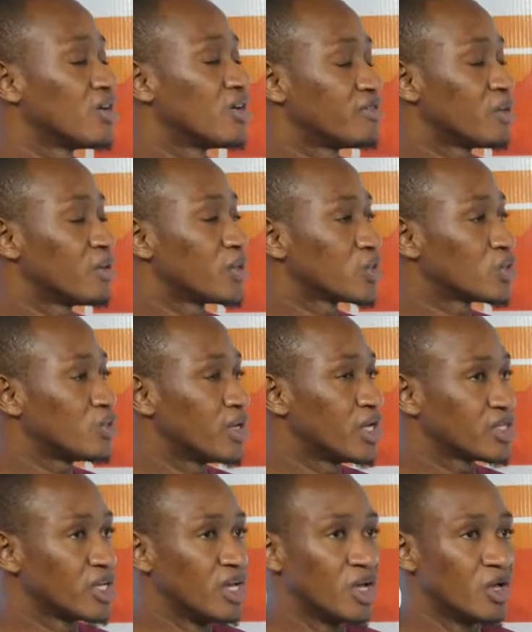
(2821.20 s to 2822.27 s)
of our
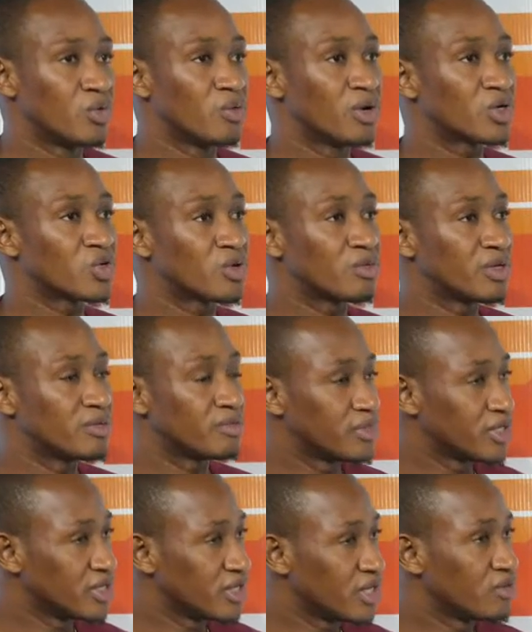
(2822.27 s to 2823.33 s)
students. We want to
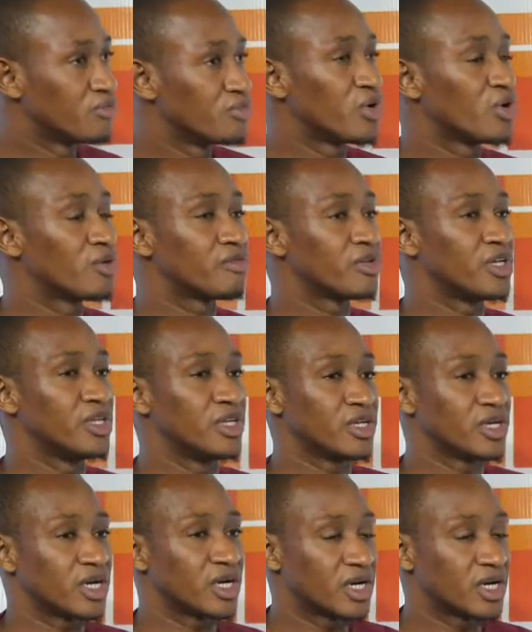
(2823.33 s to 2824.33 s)
be involved in